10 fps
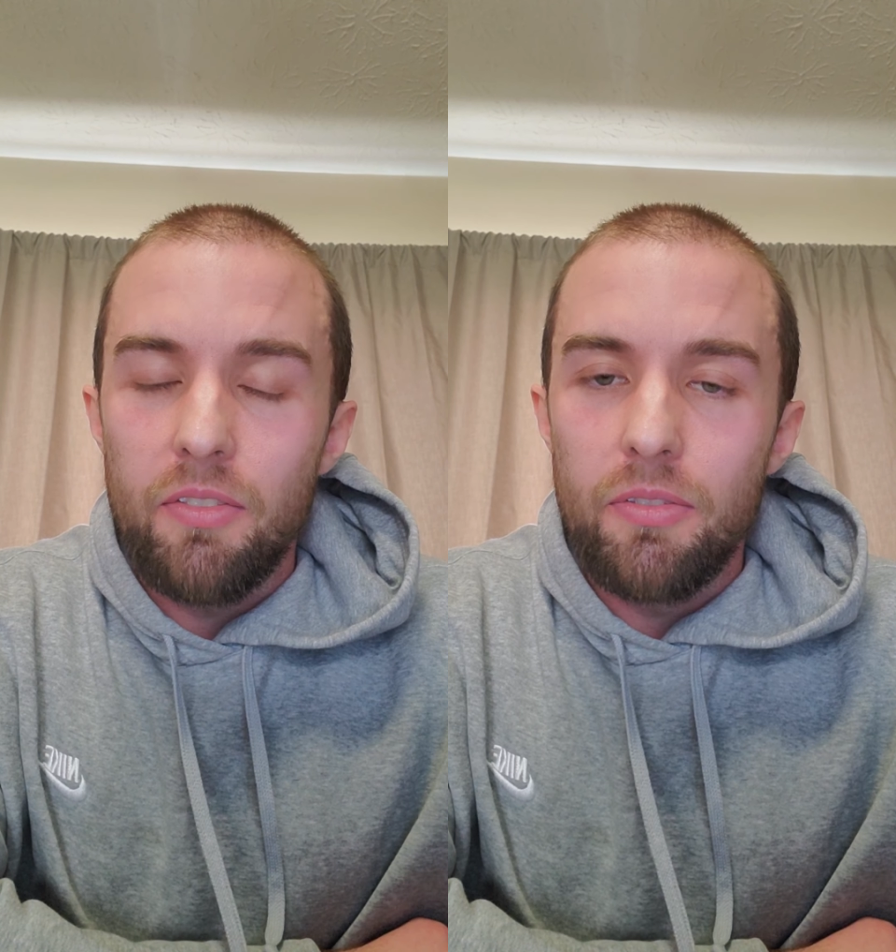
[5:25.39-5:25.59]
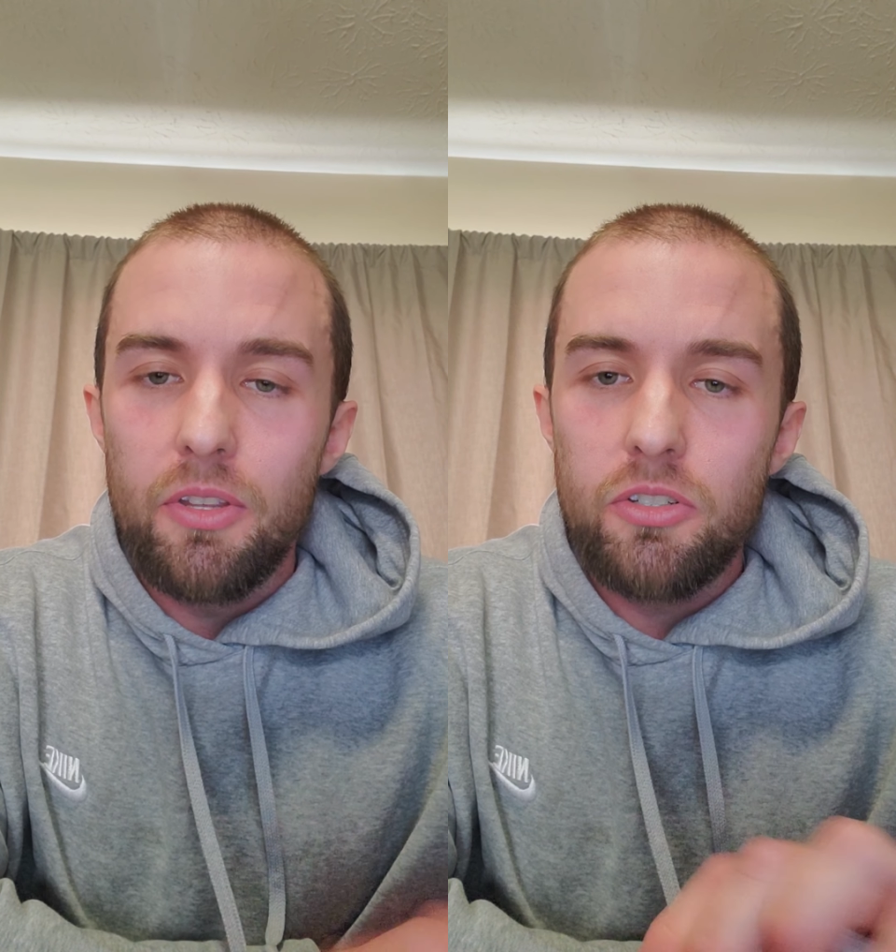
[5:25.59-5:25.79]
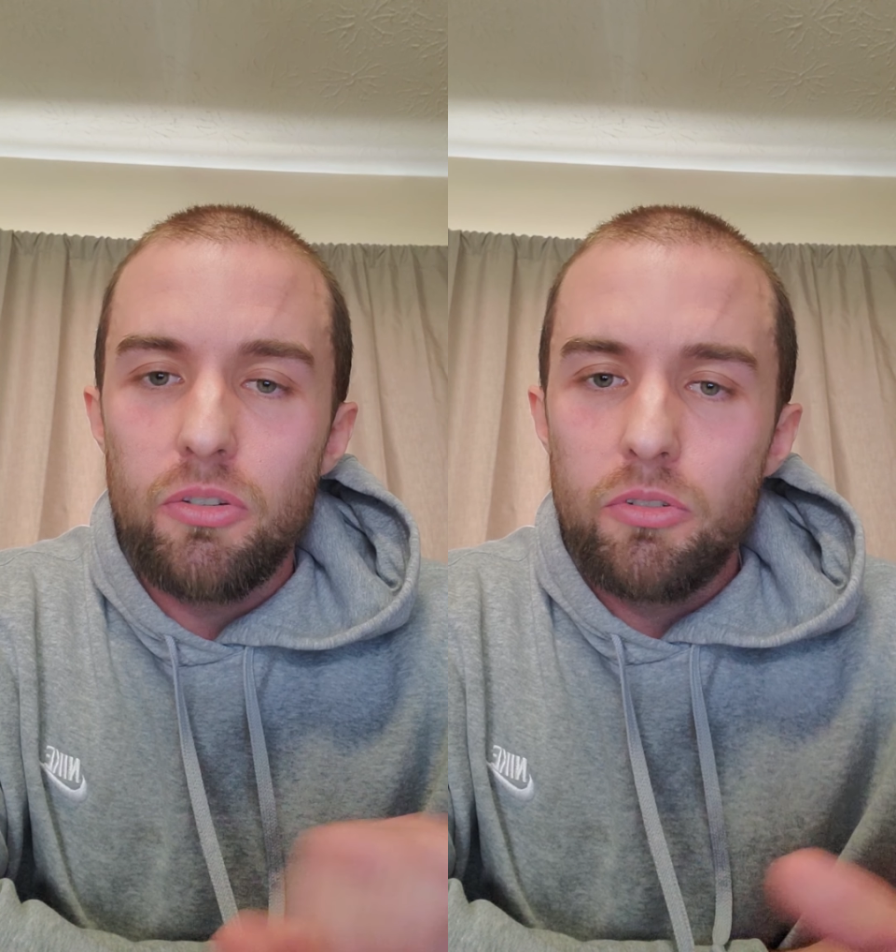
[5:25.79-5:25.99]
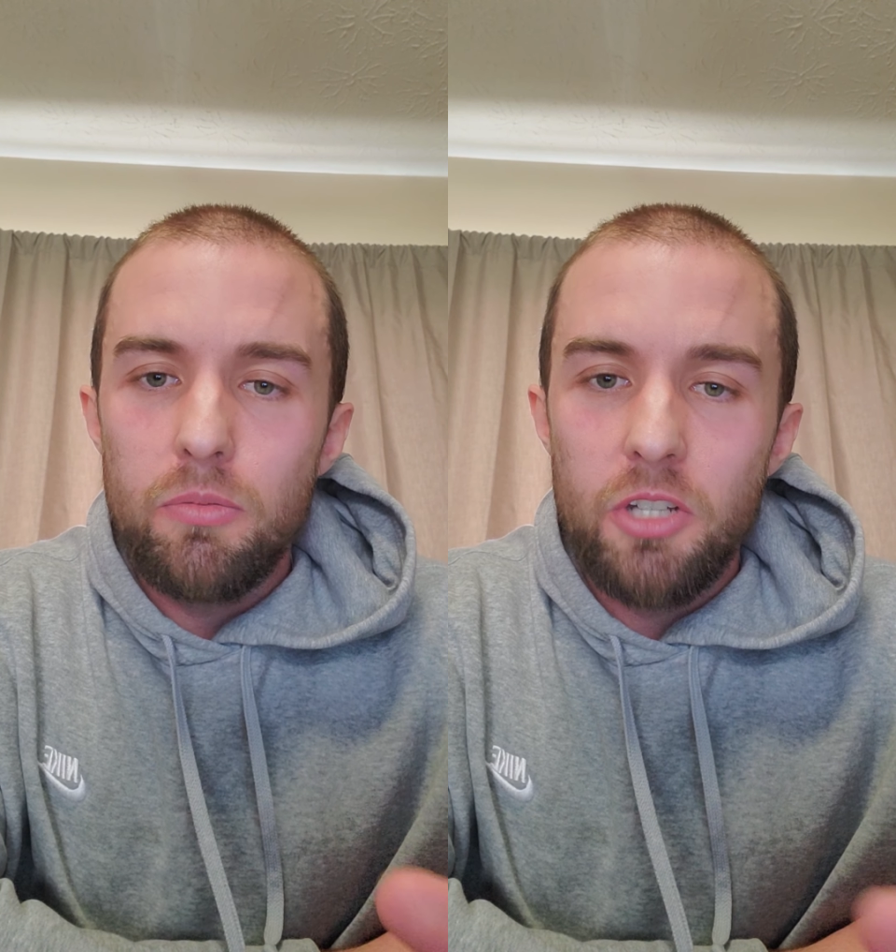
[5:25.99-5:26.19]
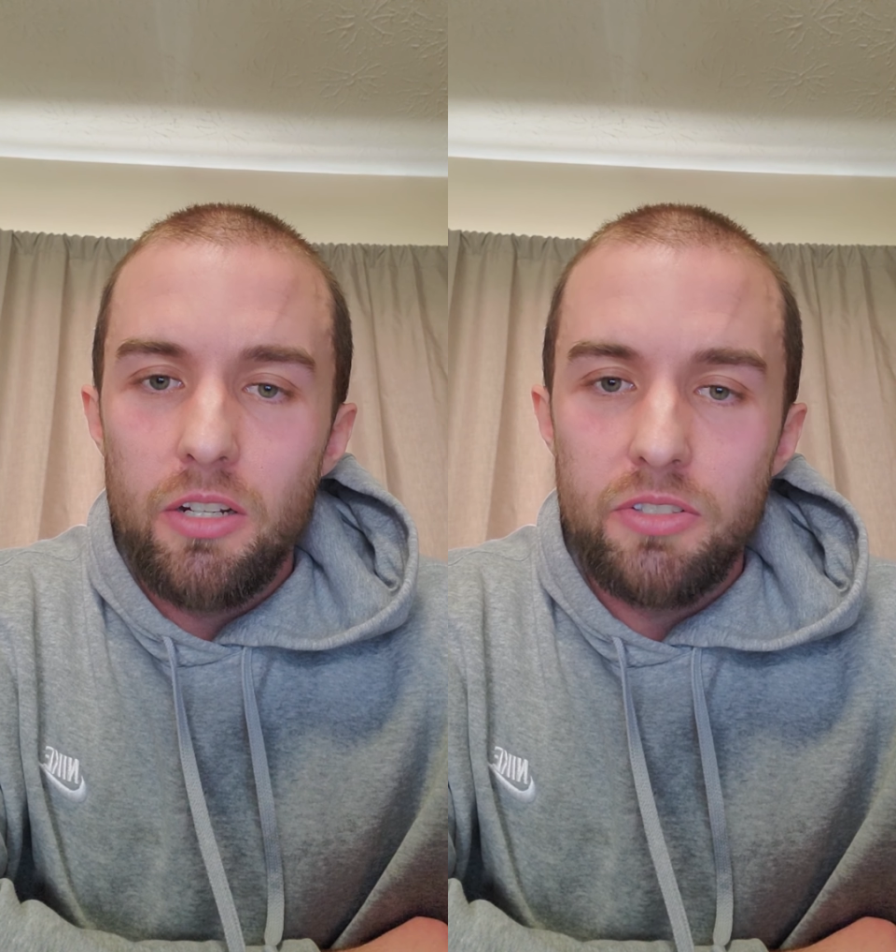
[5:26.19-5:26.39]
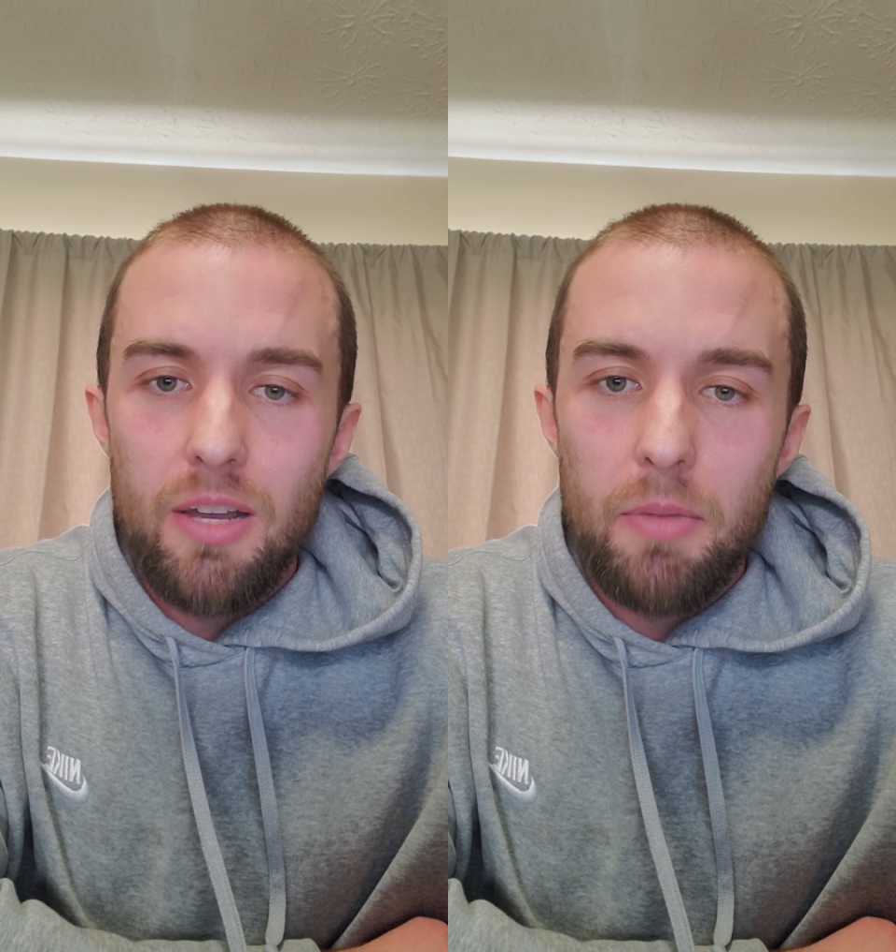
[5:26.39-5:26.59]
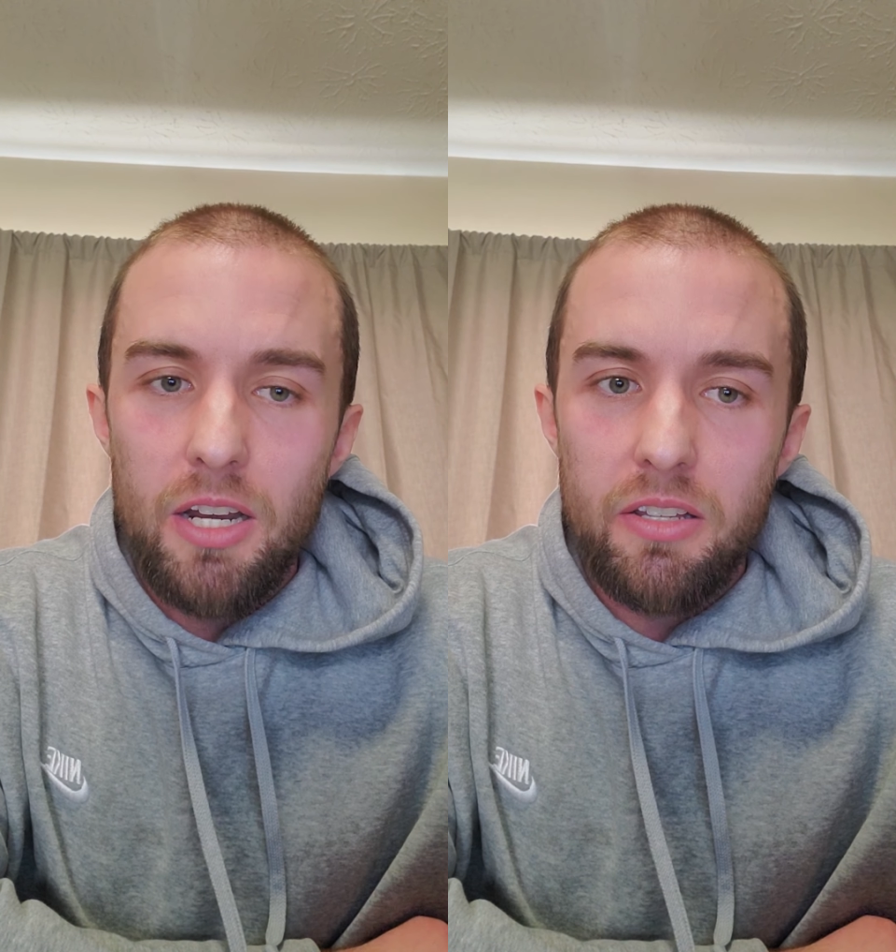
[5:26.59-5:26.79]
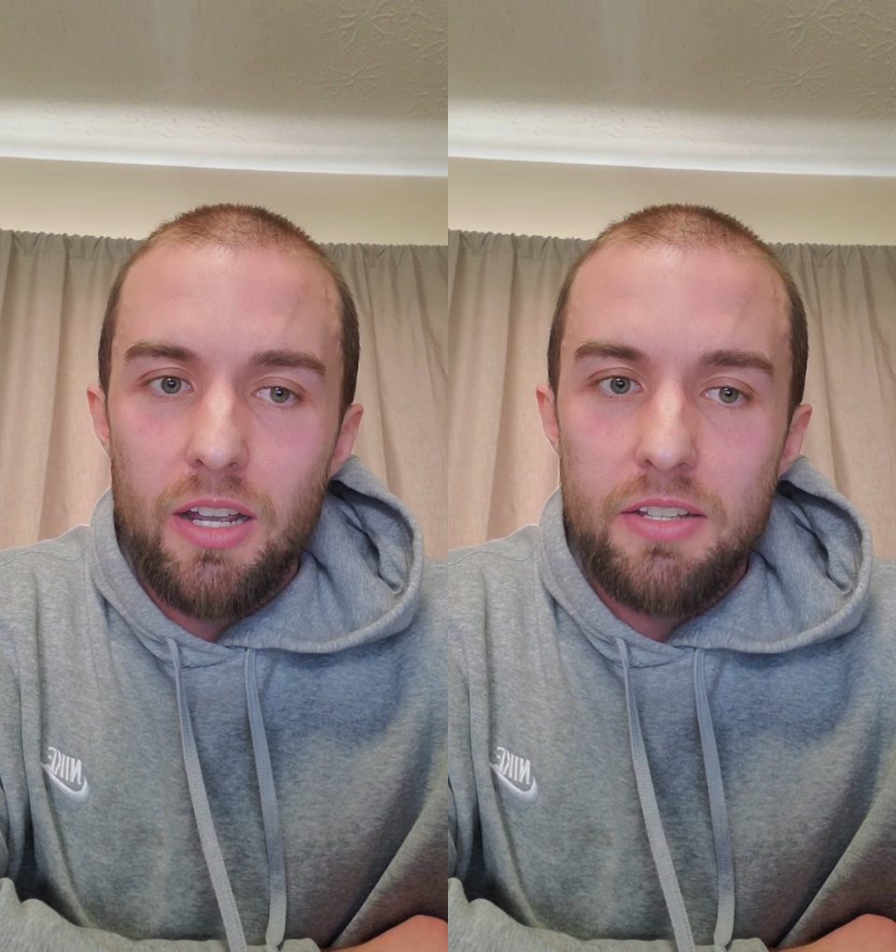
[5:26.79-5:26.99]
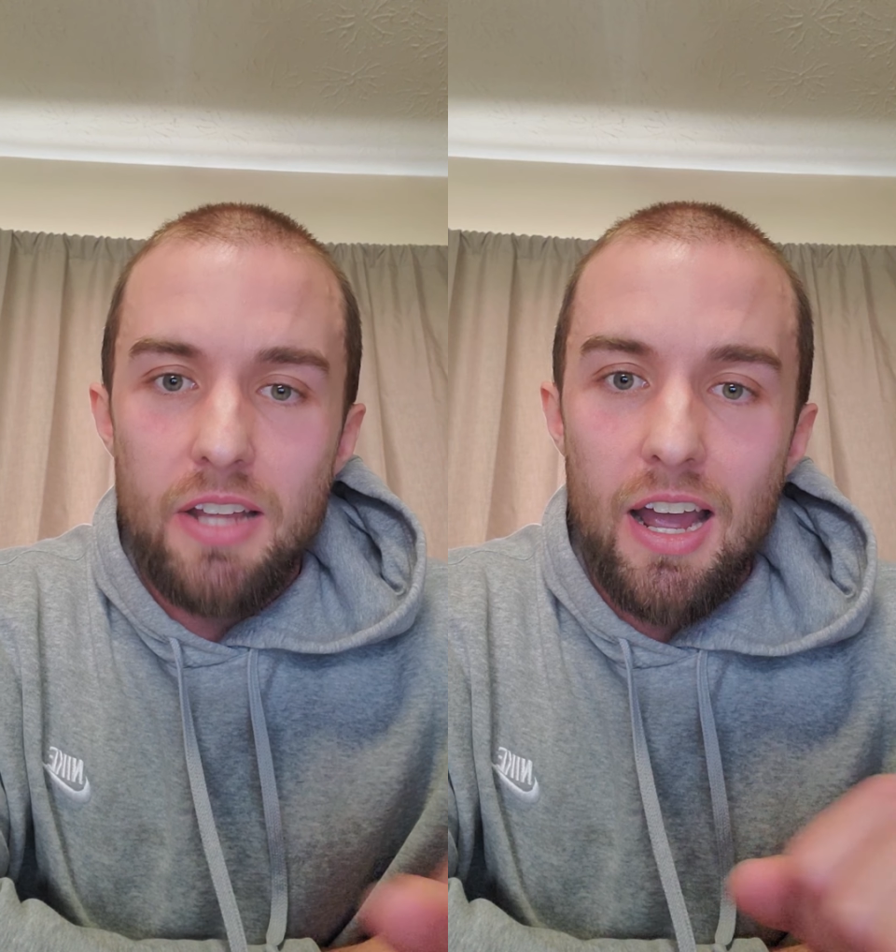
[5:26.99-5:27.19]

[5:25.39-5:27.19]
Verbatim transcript: This YouTube channel is not monetized.